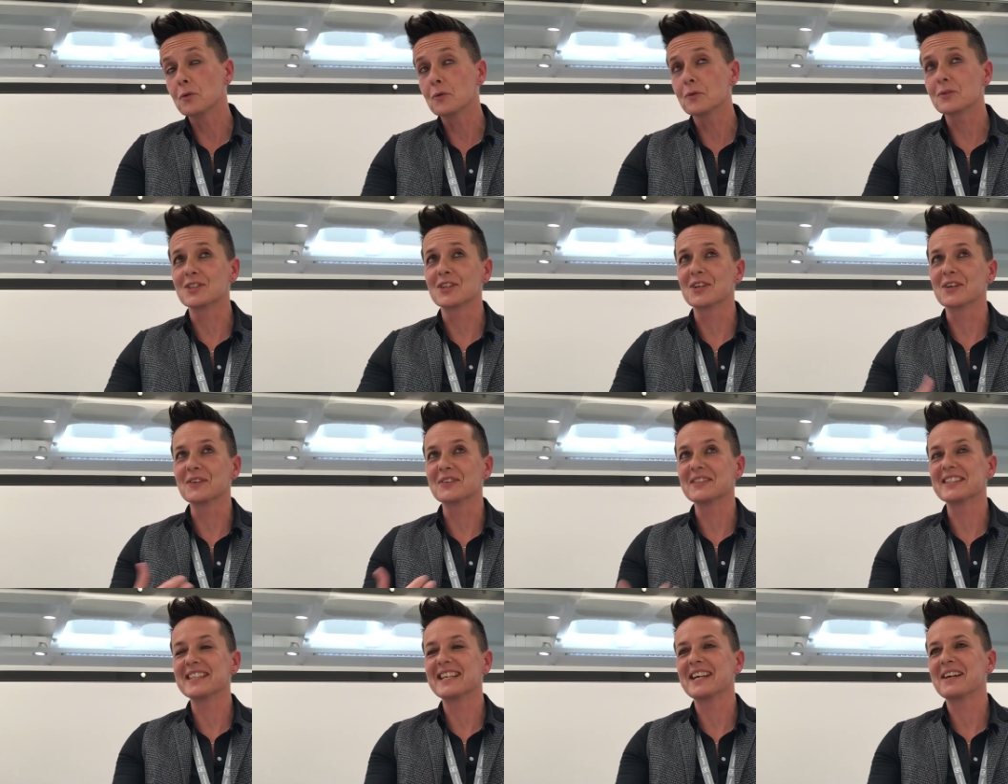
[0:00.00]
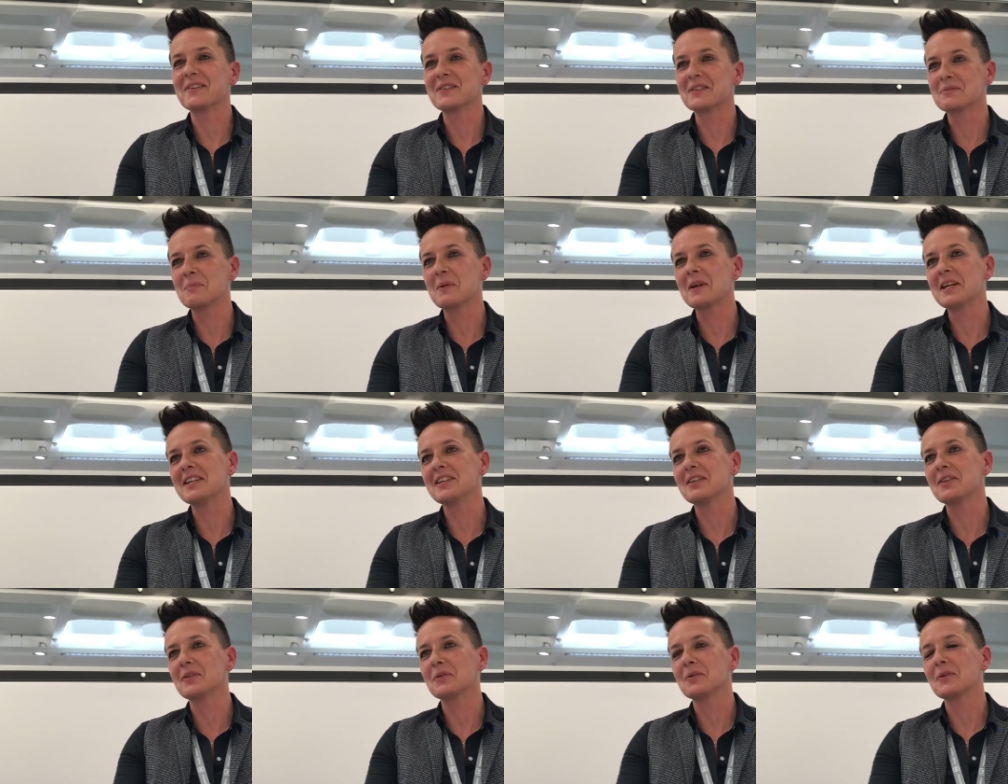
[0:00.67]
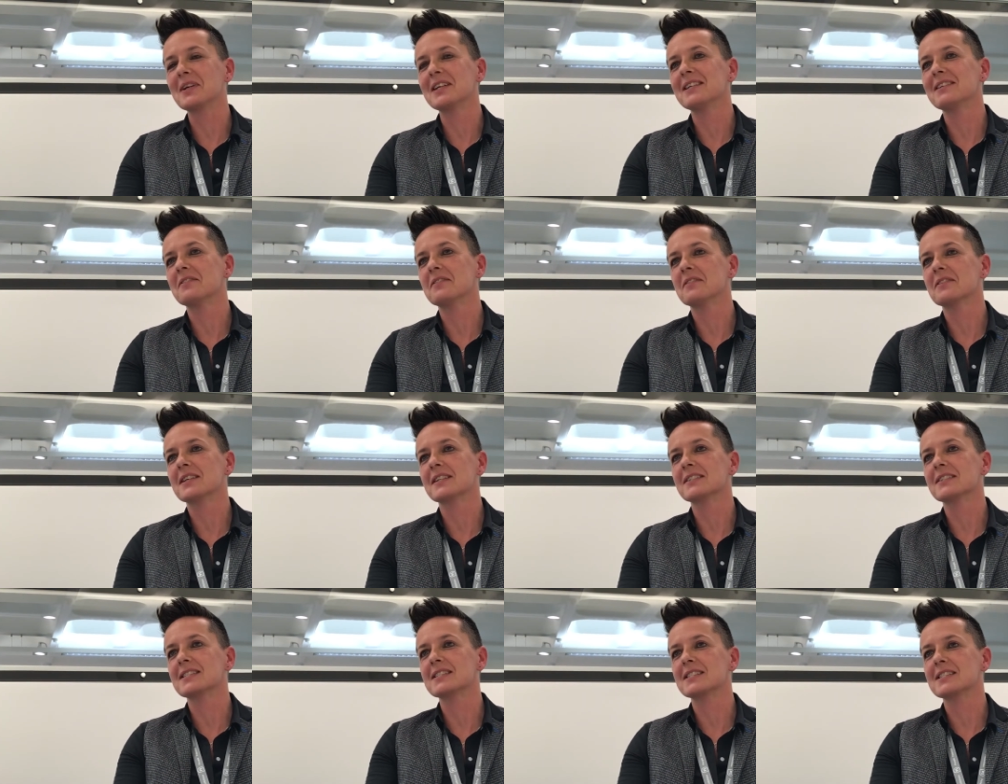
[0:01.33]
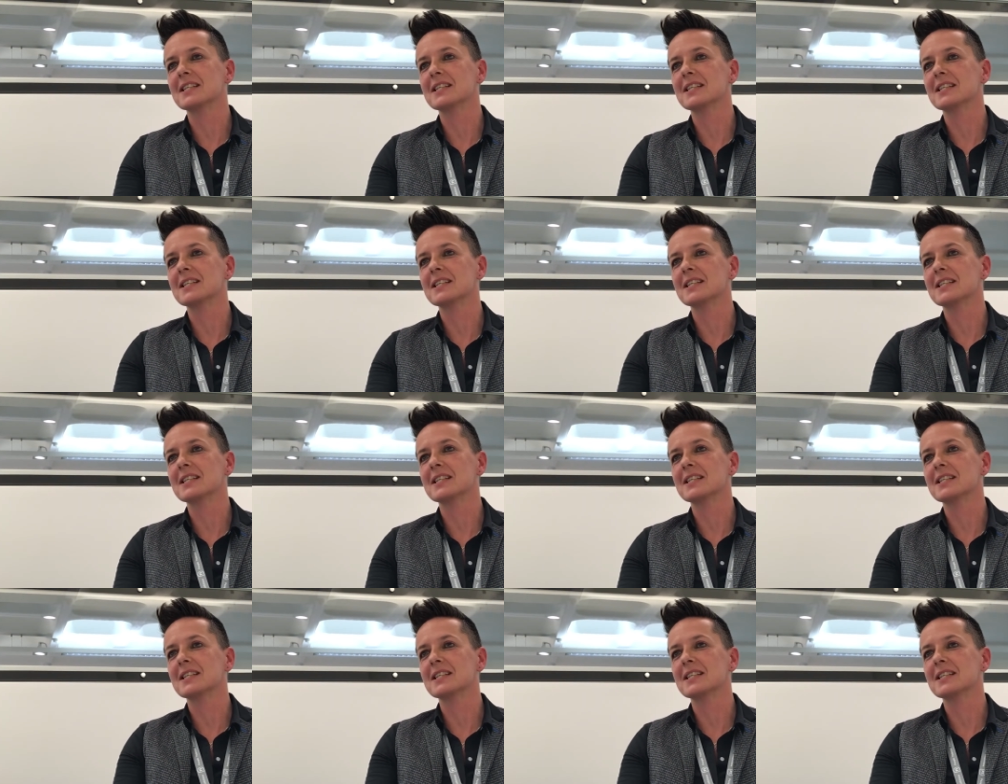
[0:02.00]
officer, and now as P3 as a